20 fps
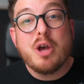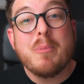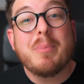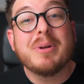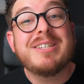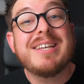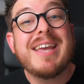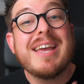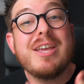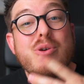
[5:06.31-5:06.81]

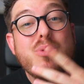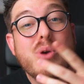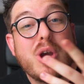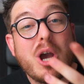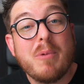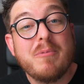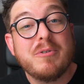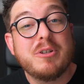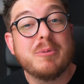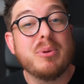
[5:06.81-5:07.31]
but to get you
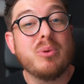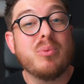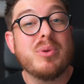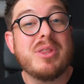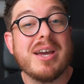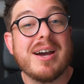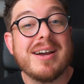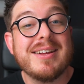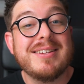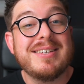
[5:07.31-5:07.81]
comfortable with
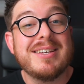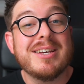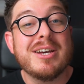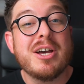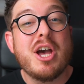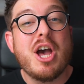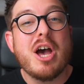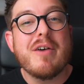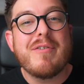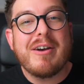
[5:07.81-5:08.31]
the
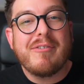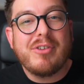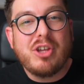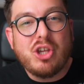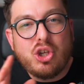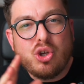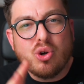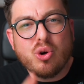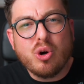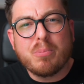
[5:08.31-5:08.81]
idea of having
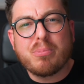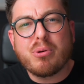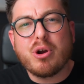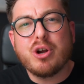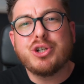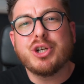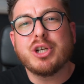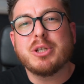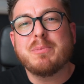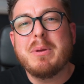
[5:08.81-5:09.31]
your
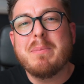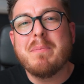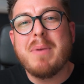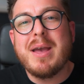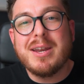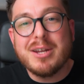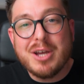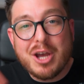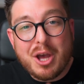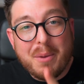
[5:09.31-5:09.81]
projects be made